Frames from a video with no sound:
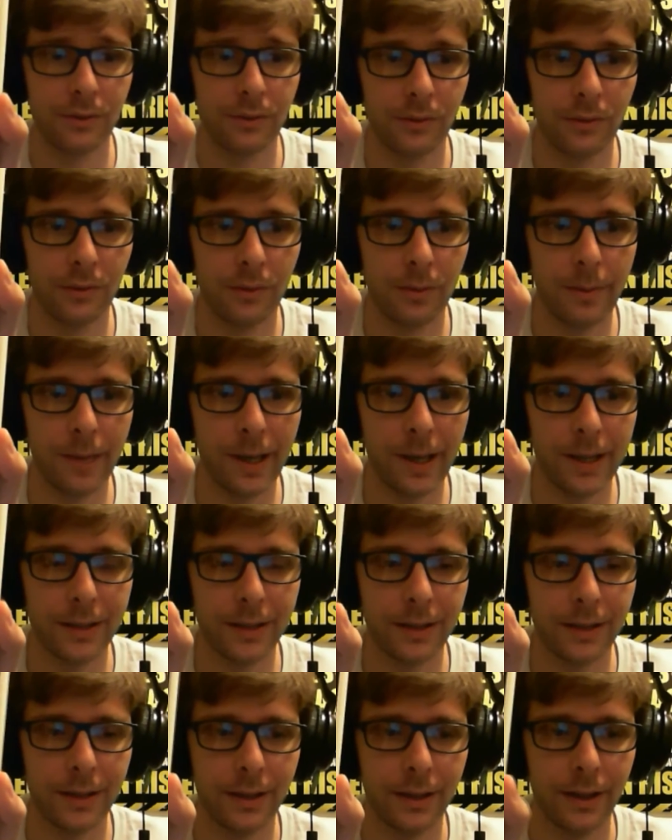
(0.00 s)
the Rubber
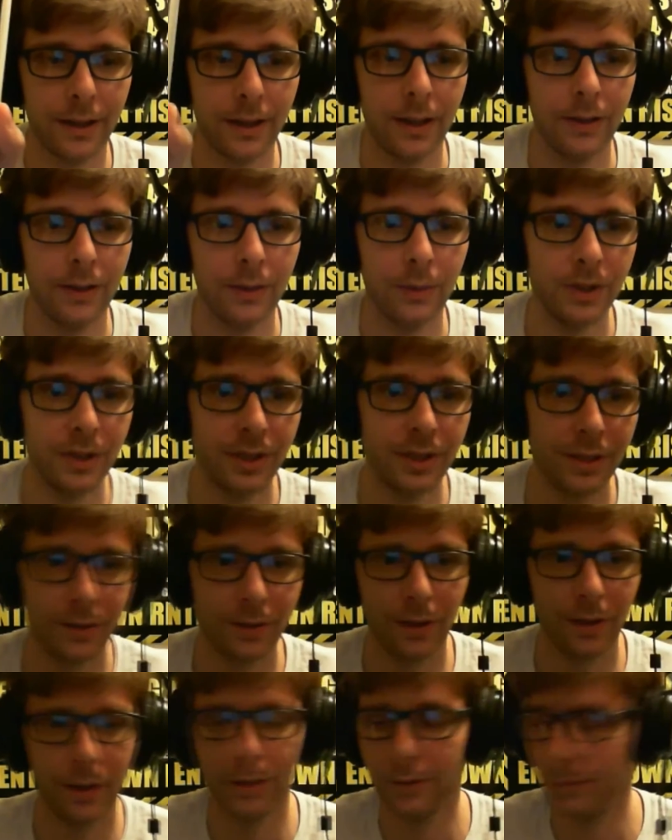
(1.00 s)
Mask, which he
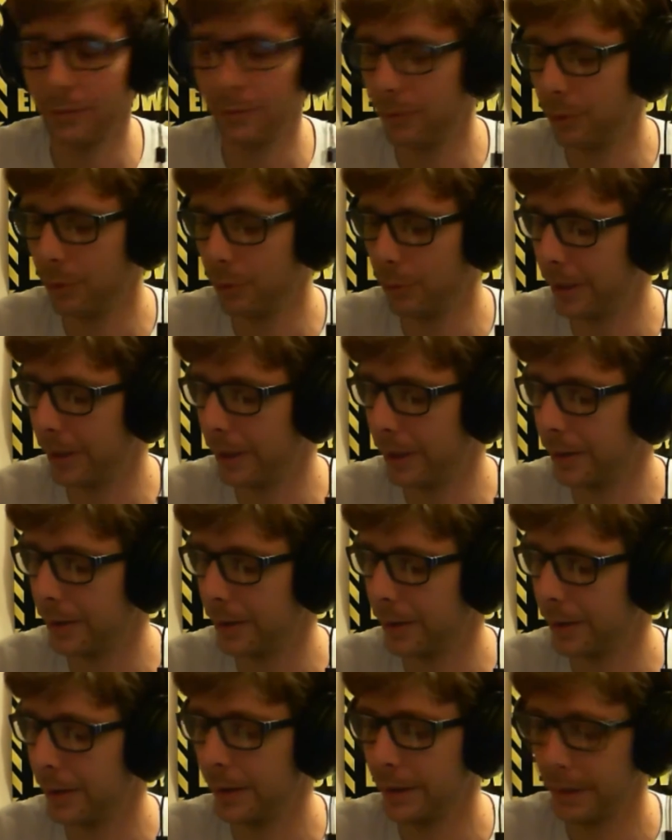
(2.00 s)
signed for me,
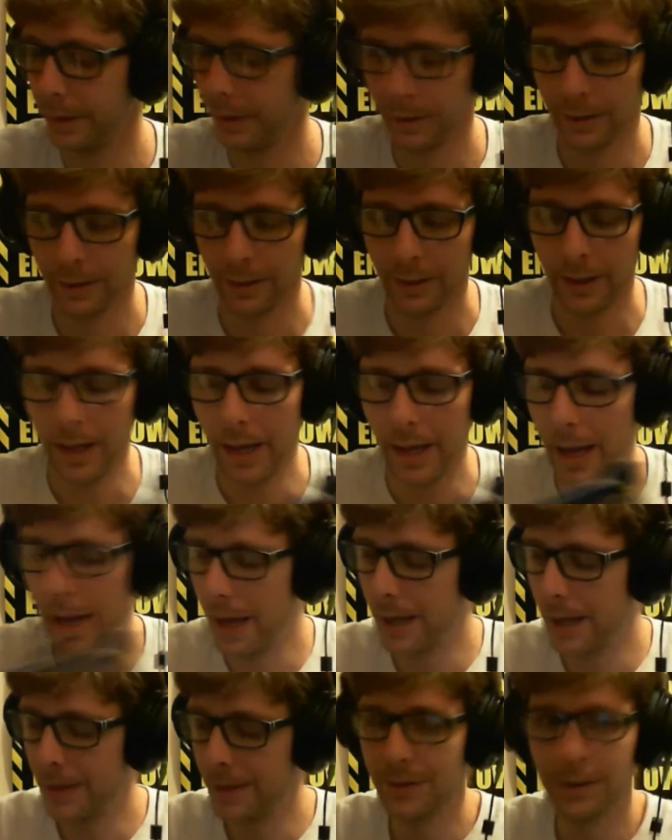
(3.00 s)

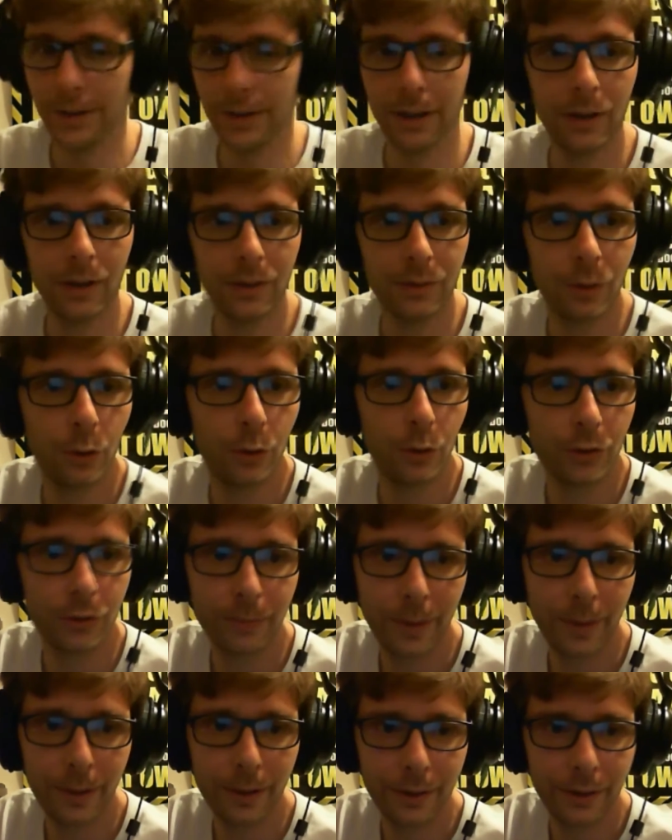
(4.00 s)
and uh, of course,
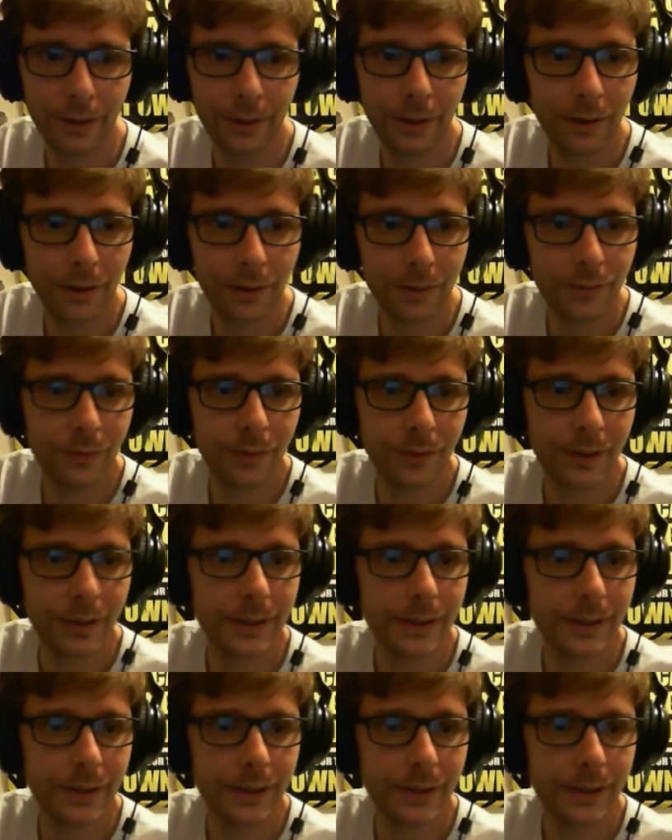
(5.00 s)
my other half.